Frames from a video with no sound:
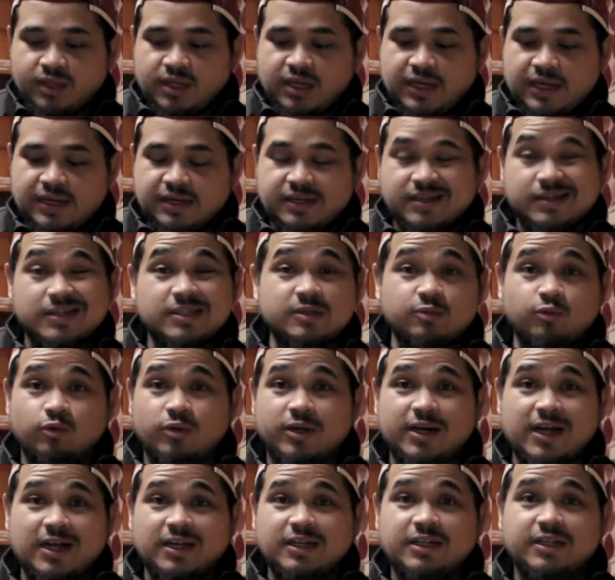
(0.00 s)
it does
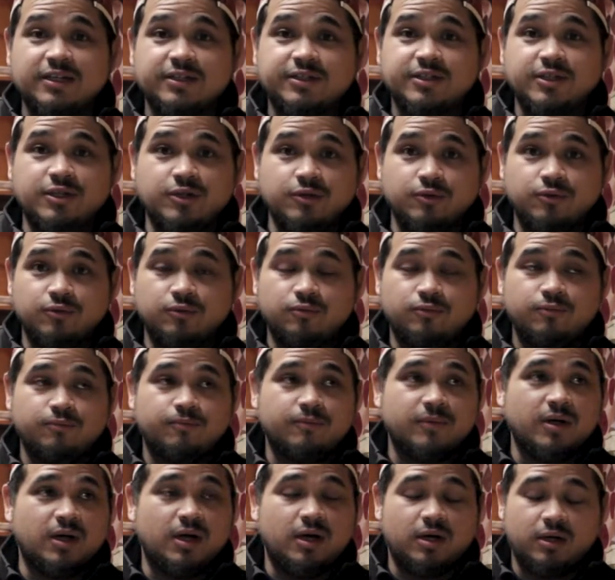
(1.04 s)
what I needed to do.
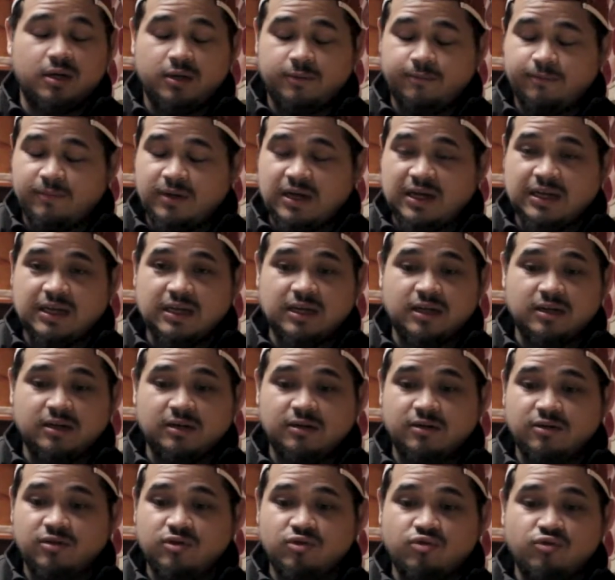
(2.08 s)
I get
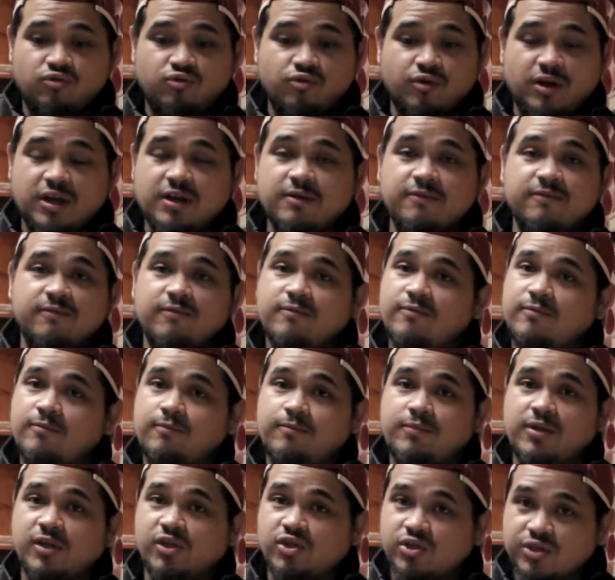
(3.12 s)
great
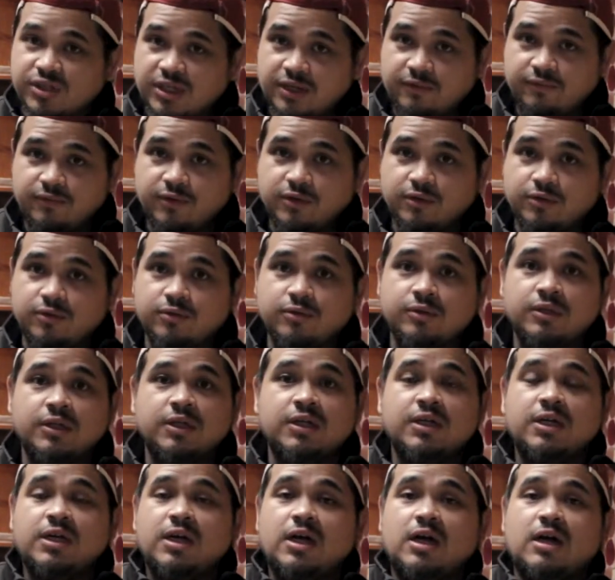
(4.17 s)
pictures, I feel.
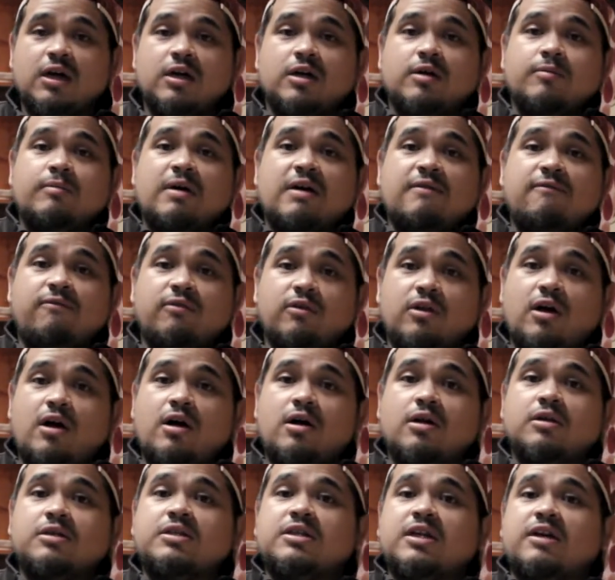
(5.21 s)
My
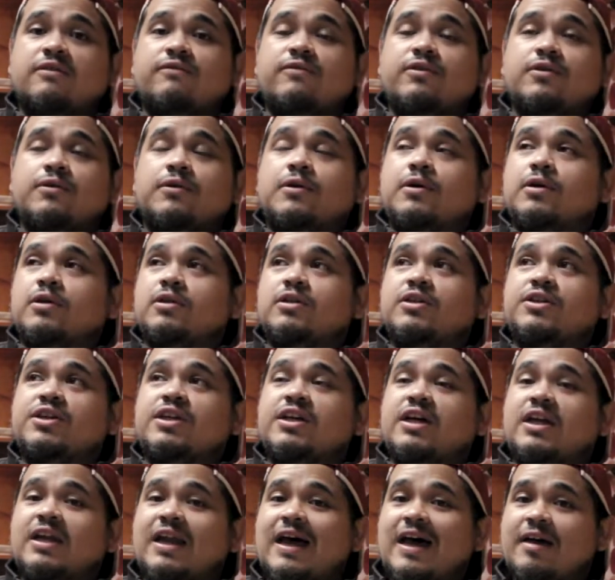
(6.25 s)
vlogs, I feel, are
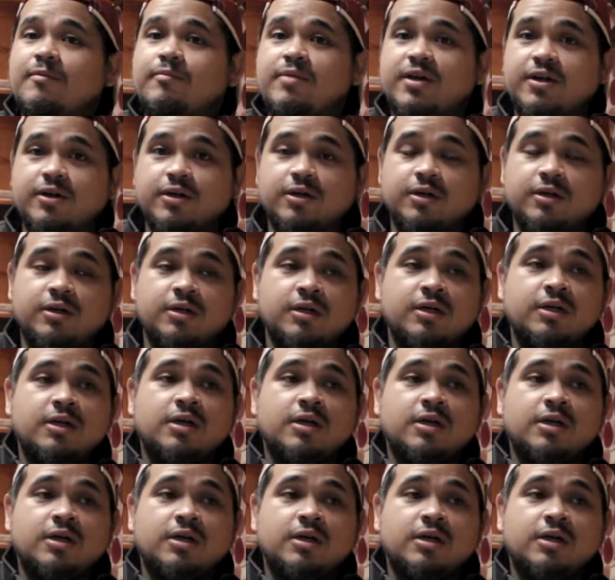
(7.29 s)
looking a lot better